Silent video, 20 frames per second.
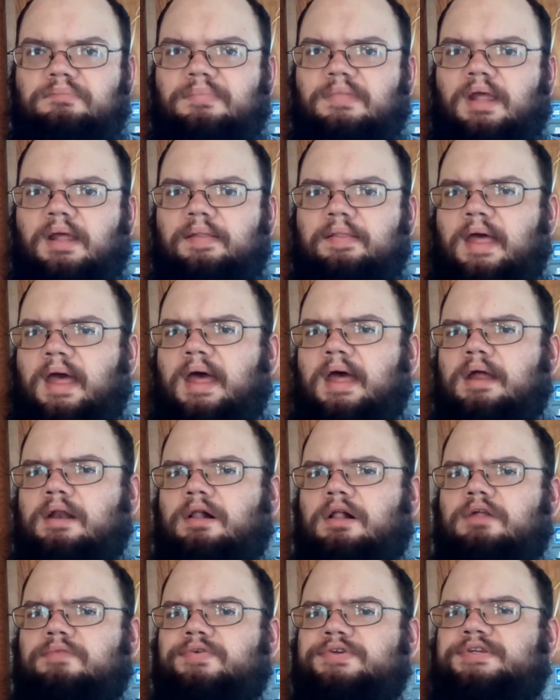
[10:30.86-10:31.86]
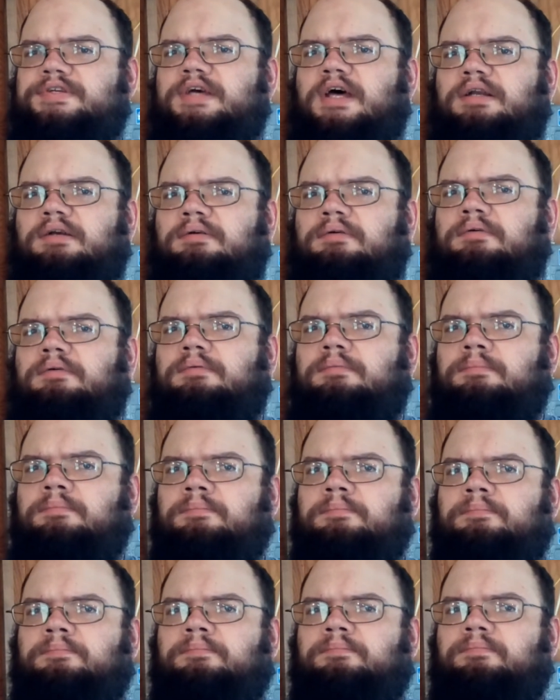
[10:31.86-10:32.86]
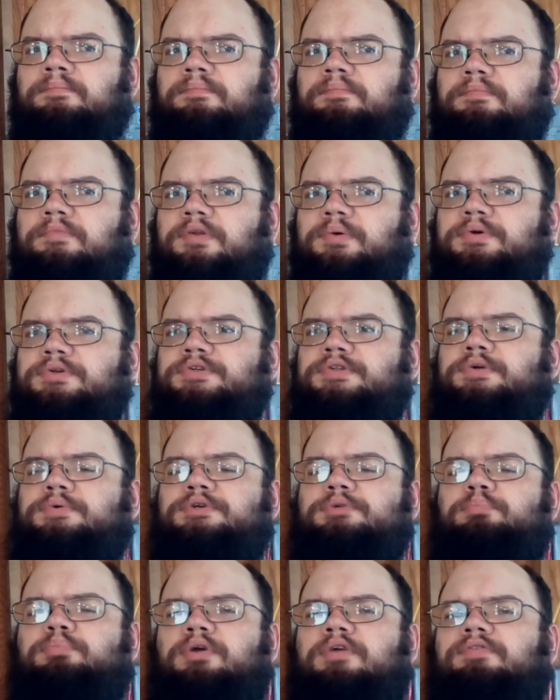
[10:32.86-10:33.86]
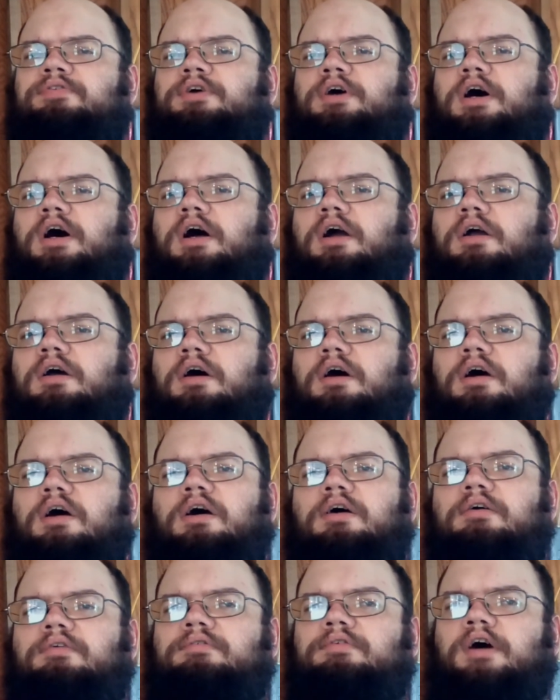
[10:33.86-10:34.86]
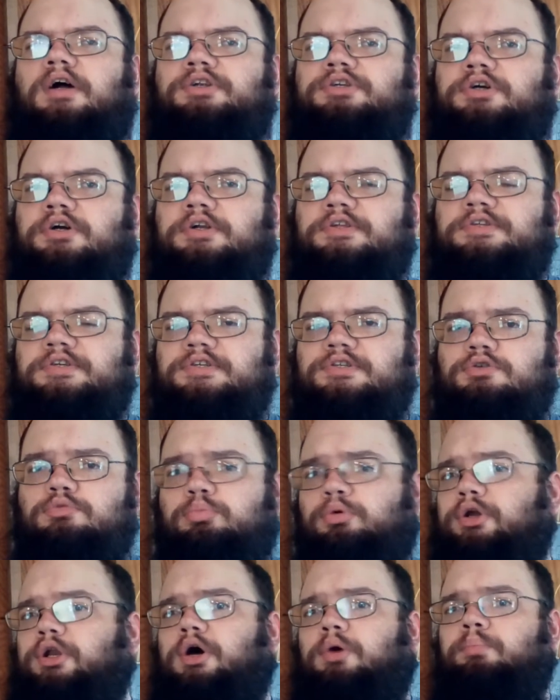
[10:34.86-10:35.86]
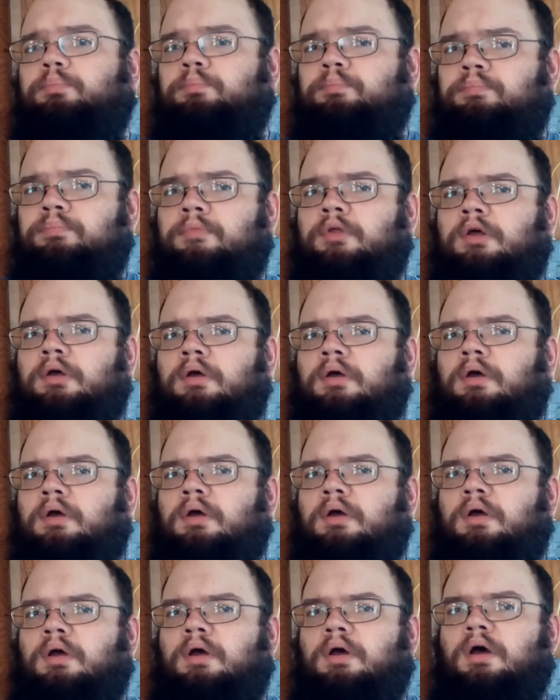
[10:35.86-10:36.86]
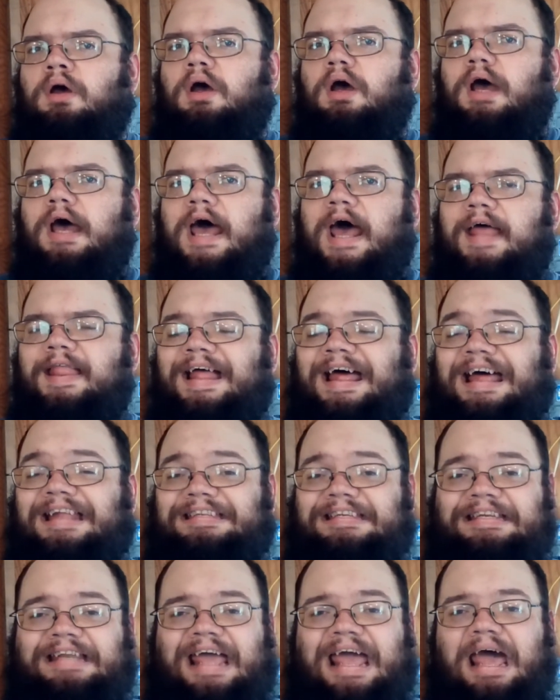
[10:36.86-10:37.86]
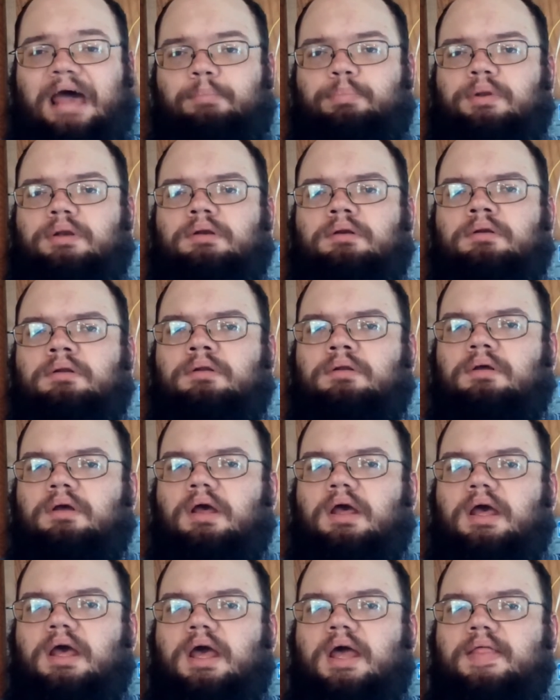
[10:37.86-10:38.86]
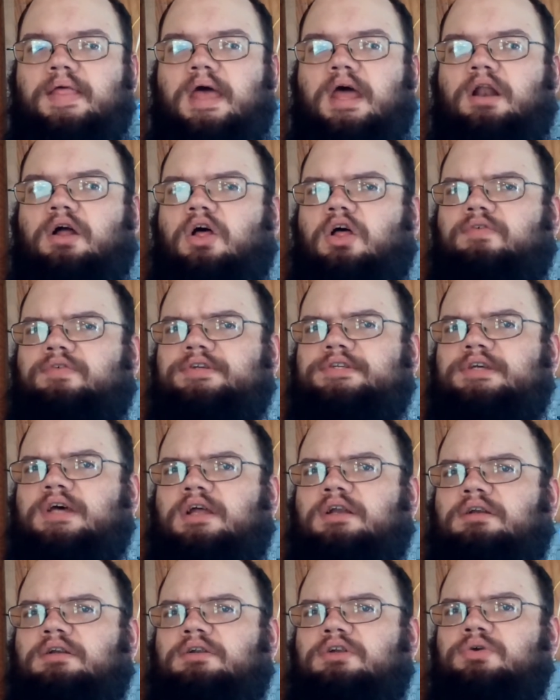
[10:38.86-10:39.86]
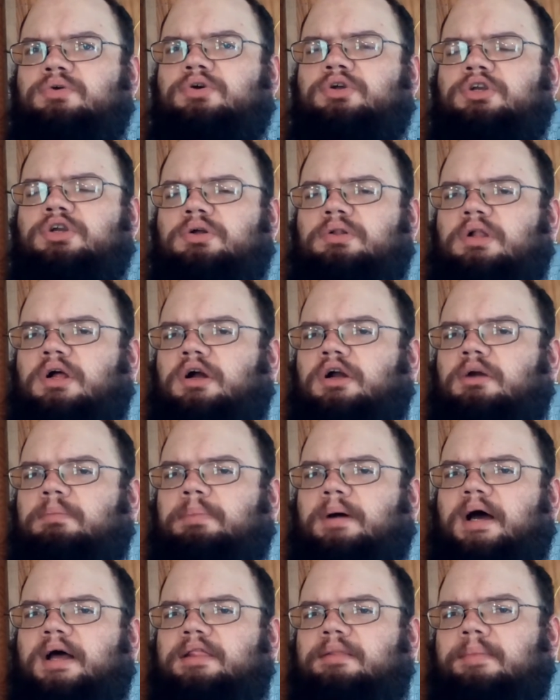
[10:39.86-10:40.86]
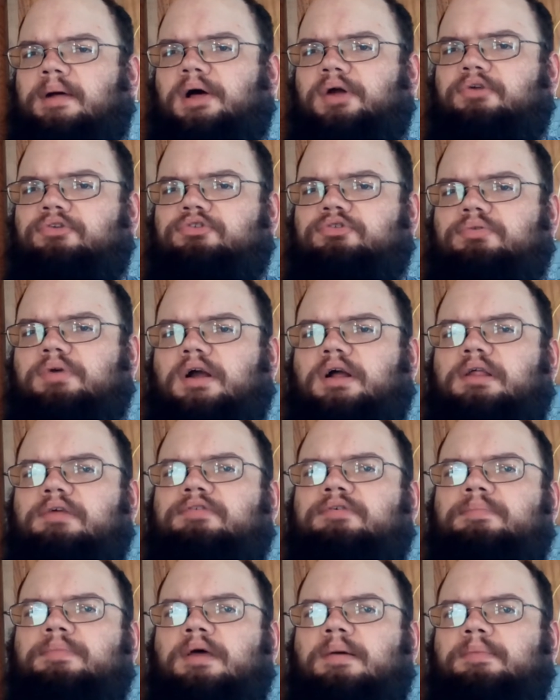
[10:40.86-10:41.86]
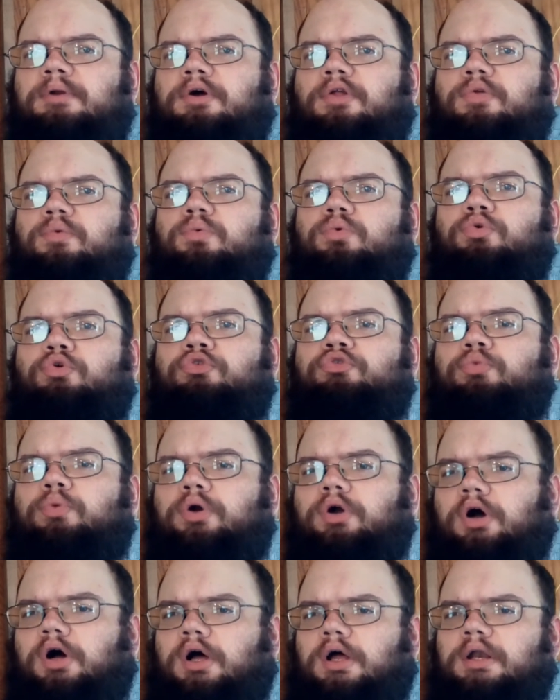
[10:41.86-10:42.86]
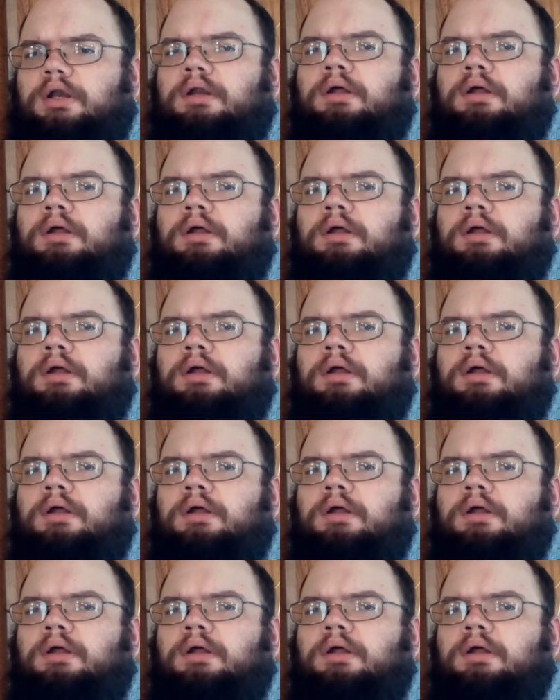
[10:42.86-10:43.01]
And then, all of a sudden, there was a brief talk of Uncharted Seas 2.0. And that didn't happen. And then, all of a sudden, you could no longer buy the models directly from them, and all the rules were gone.